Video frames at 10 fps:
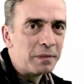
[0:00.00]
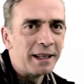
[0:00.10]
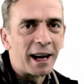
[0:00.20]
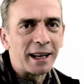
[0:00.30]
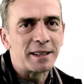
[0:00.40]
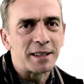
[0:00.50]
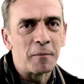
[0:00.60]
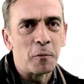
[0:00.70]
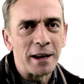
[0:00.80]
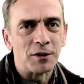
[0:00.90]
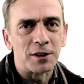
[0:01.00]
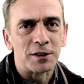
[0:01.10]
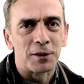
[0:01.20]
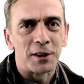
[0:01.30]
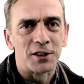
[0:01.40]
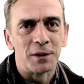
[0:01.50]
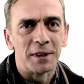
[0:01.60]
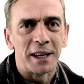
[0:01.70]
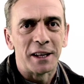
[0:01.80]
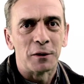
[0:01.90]
Belike some wench has crossed them
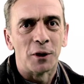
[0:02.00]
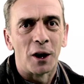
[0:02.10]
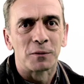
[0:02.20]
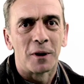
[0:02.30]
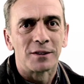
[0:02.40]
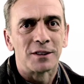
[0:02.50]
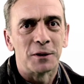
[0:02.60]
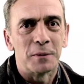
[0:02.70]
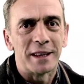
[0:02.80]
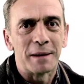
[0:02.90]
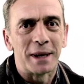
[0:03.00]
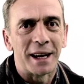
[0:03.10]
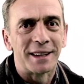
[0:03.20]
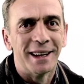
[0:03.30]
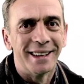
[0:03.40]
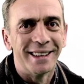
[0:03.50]
and they know not what to do with their blood.